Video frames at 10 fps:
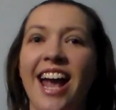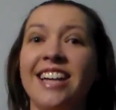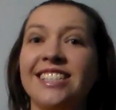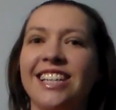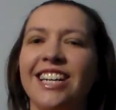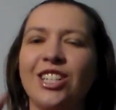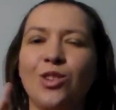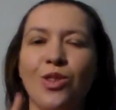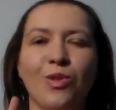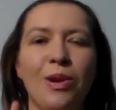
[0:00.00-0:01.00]
and it's gonna
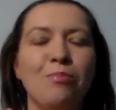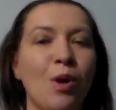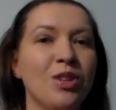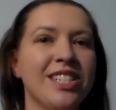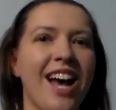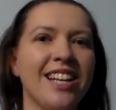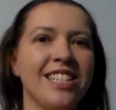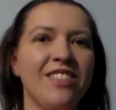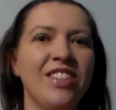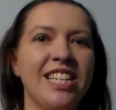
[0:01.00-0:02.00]
get you three bonus
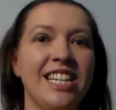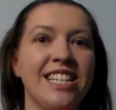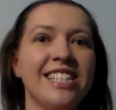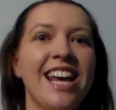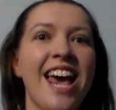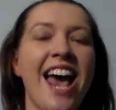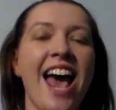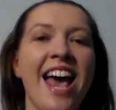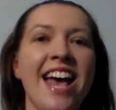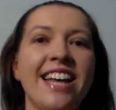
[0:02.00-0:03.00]
hot D V Ds
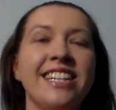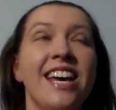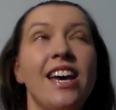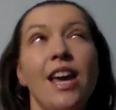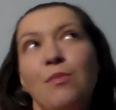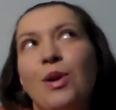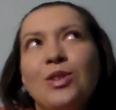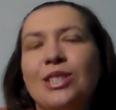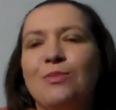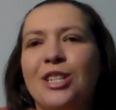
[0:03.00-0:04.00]
and a
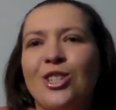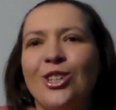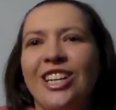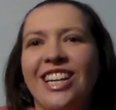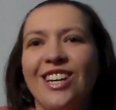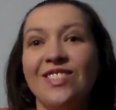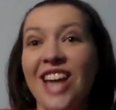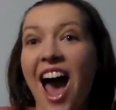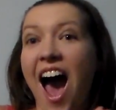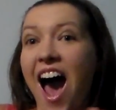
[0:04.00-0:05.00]
bonus mystery
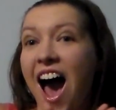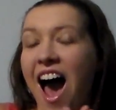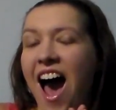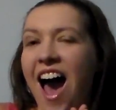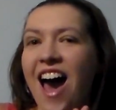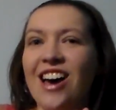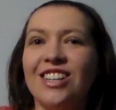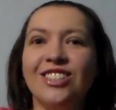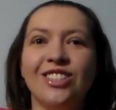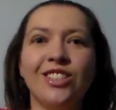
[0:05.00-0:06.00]
gift.
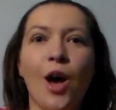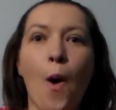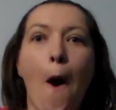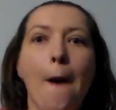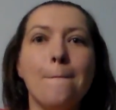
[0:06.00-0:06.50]
So,